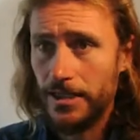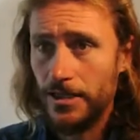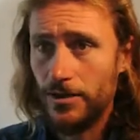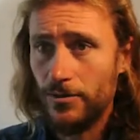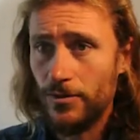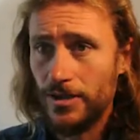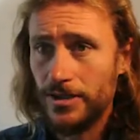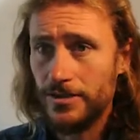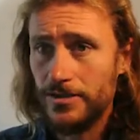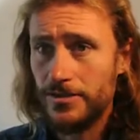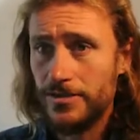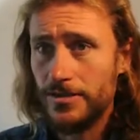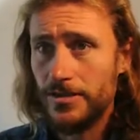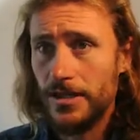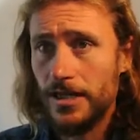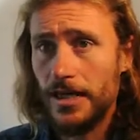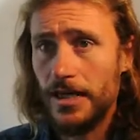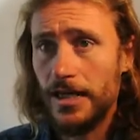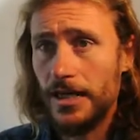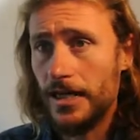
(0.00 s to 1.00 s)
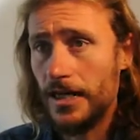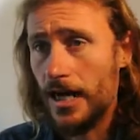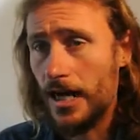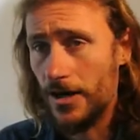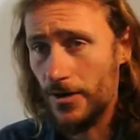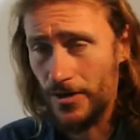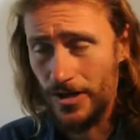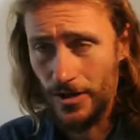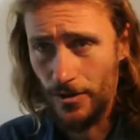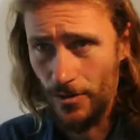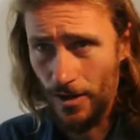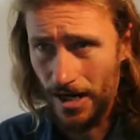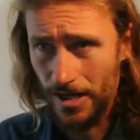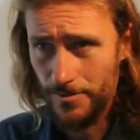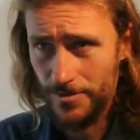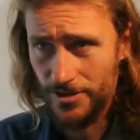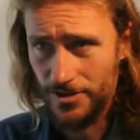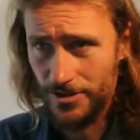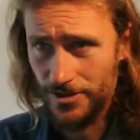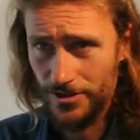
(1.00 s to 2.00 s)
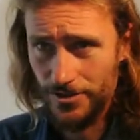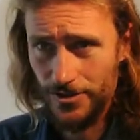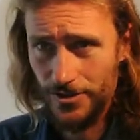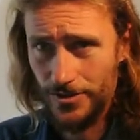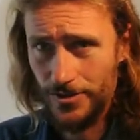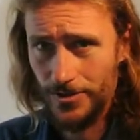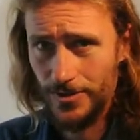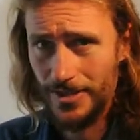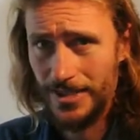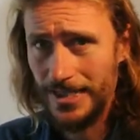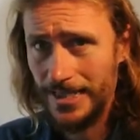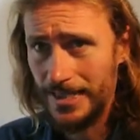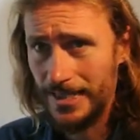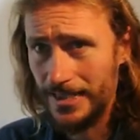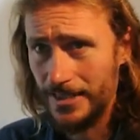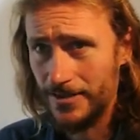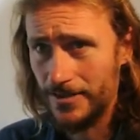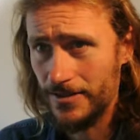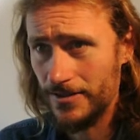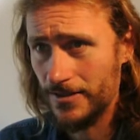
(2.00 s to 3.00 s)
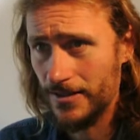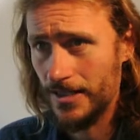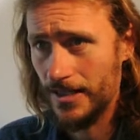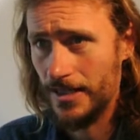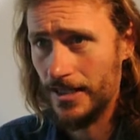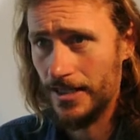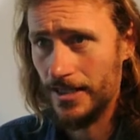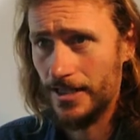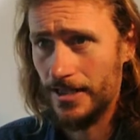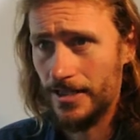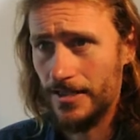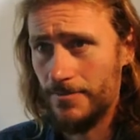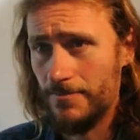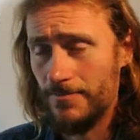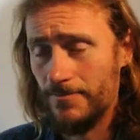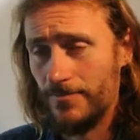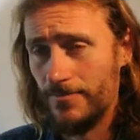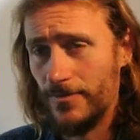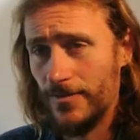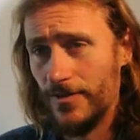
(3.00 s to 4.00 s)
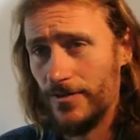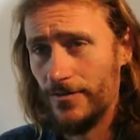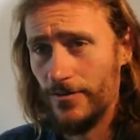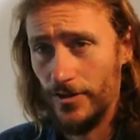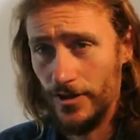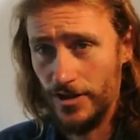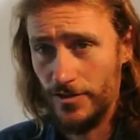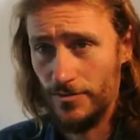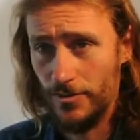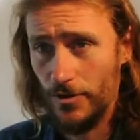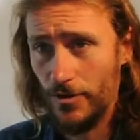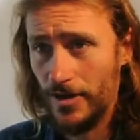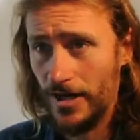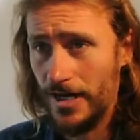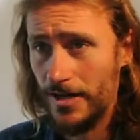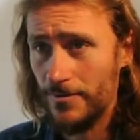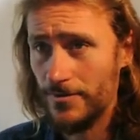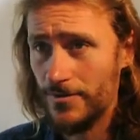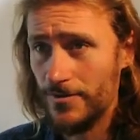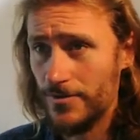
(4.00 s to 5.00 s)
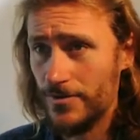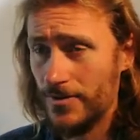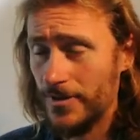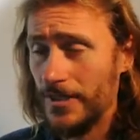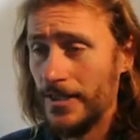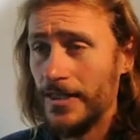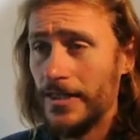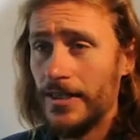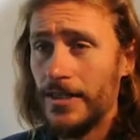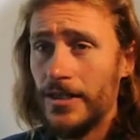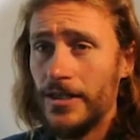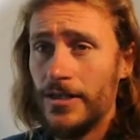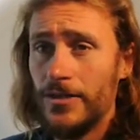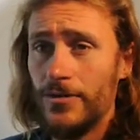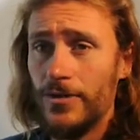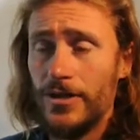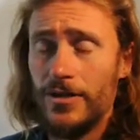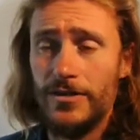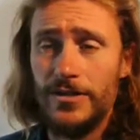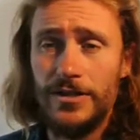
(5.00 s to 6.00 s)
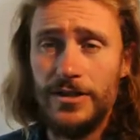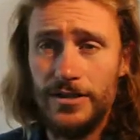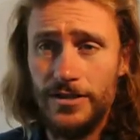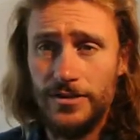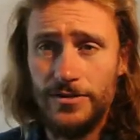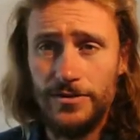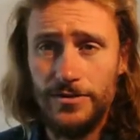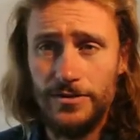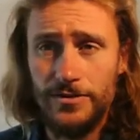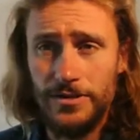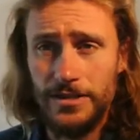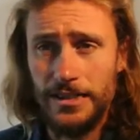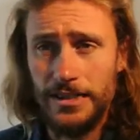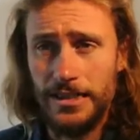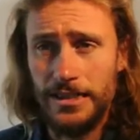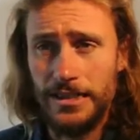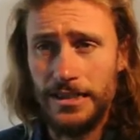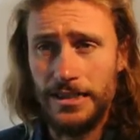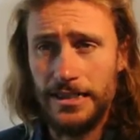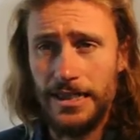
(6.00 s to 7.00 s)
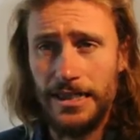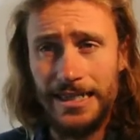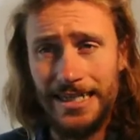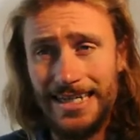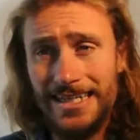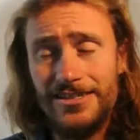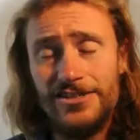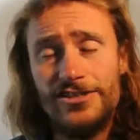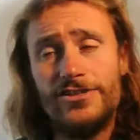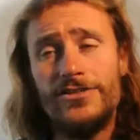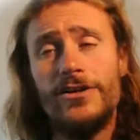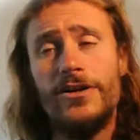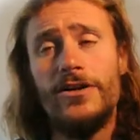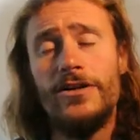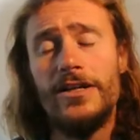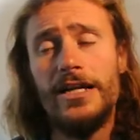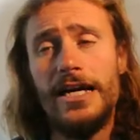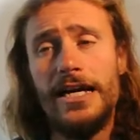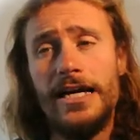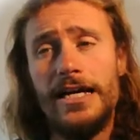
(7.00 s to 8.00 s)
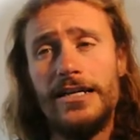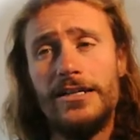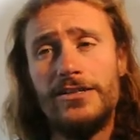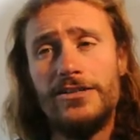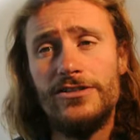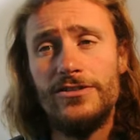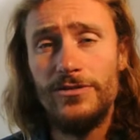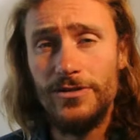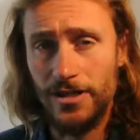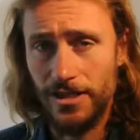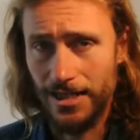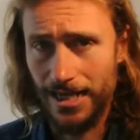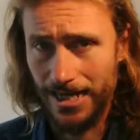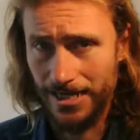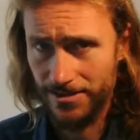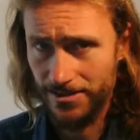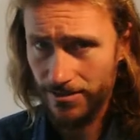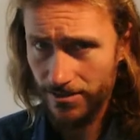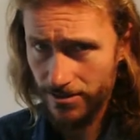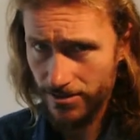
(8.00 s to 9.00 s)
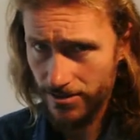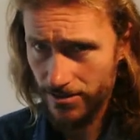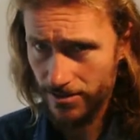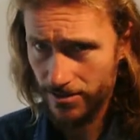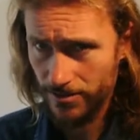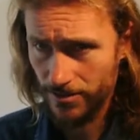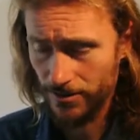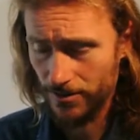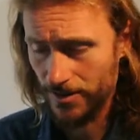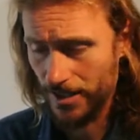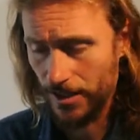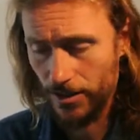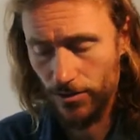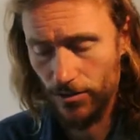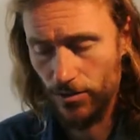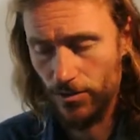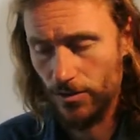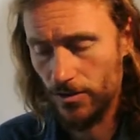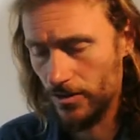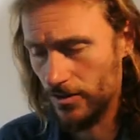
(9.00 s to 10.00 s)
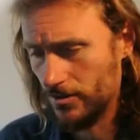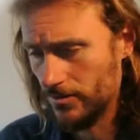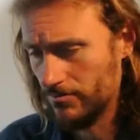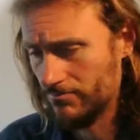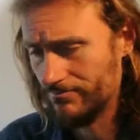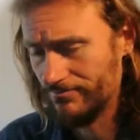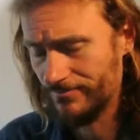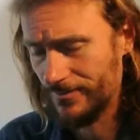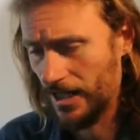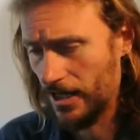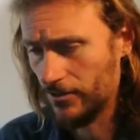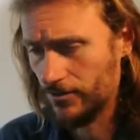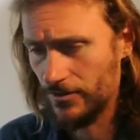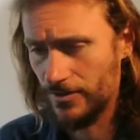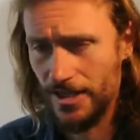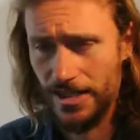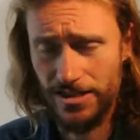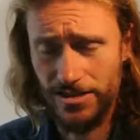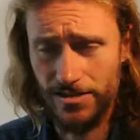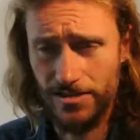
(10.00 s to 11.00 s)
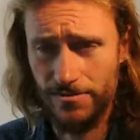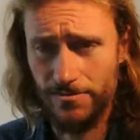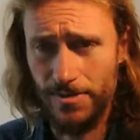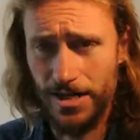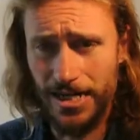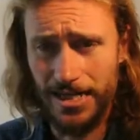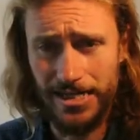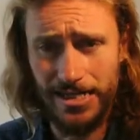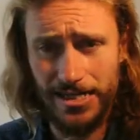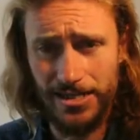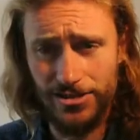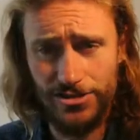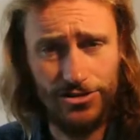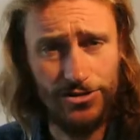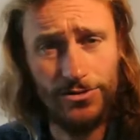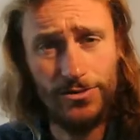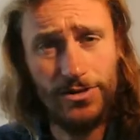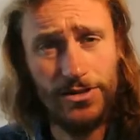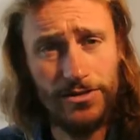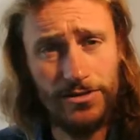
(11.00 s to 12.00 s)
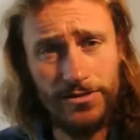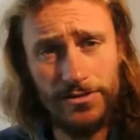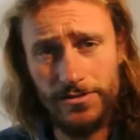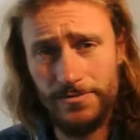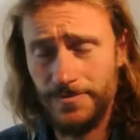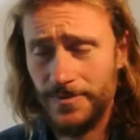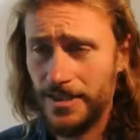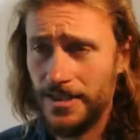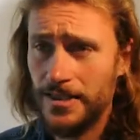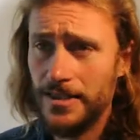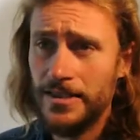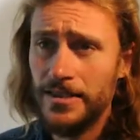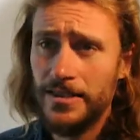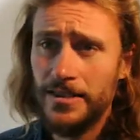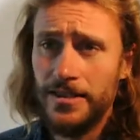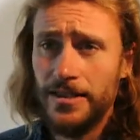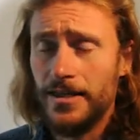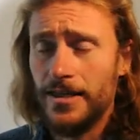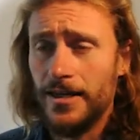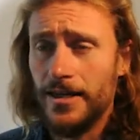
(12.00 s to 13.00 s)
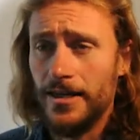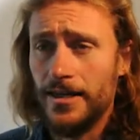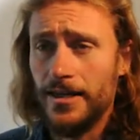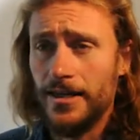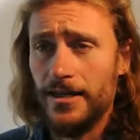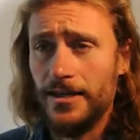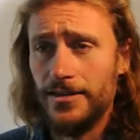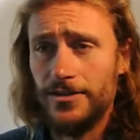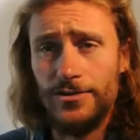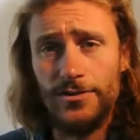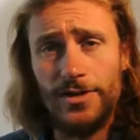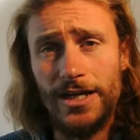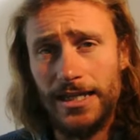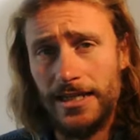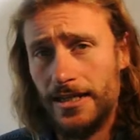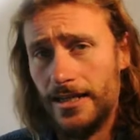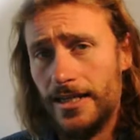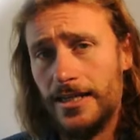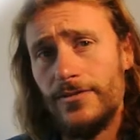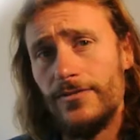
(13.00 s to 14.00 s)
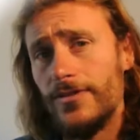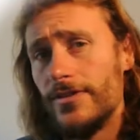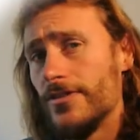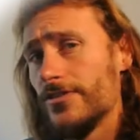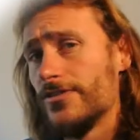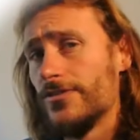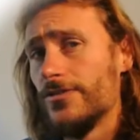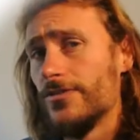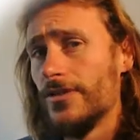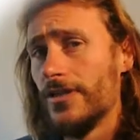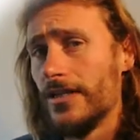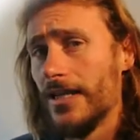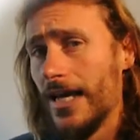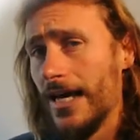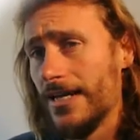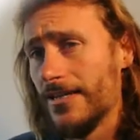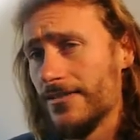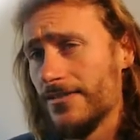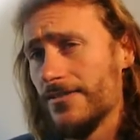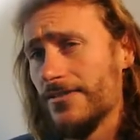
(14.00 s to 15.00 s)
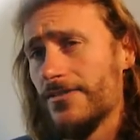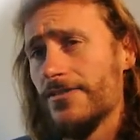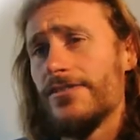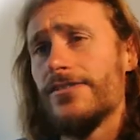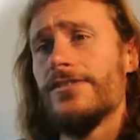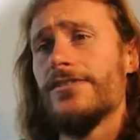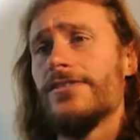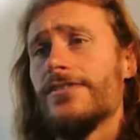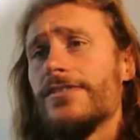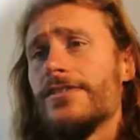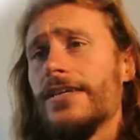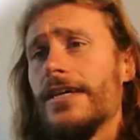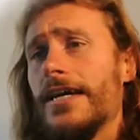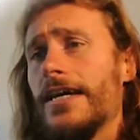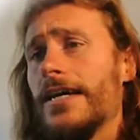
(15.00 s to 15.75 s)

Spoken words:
what requirements do you need for this program? Well, you can install a student license. You can Google Autodesk Maya student and you'll get a link with the student license.